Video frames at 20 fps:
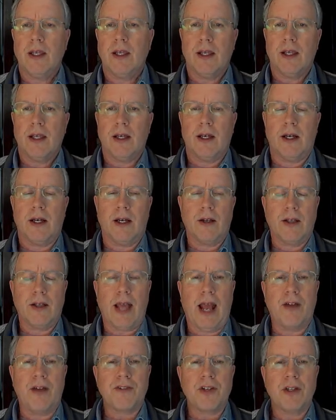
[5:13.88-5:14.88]

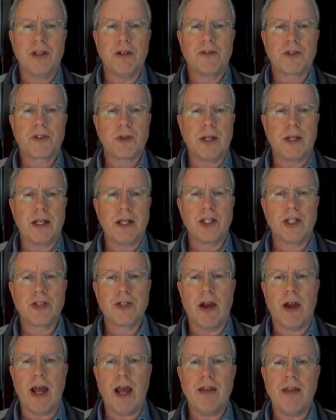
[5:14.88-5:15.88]
After you've created the
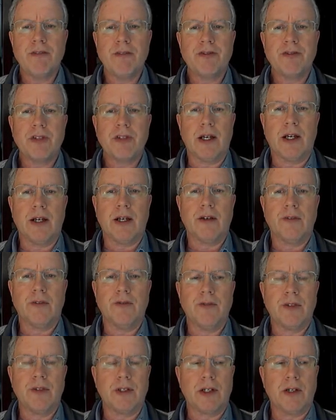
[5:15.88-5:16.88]
drive,
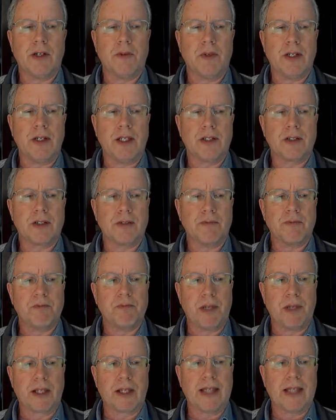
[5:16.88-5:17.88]
we need to
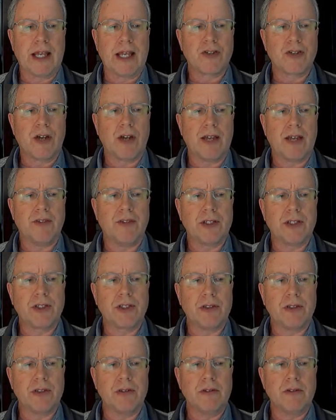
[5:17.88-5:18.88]
plug that drive
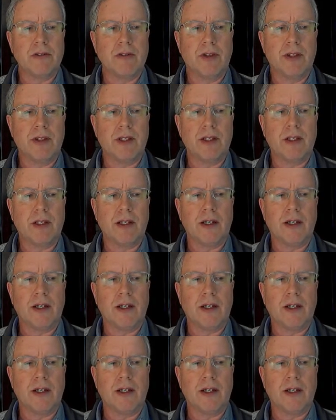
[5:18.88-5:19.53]
into the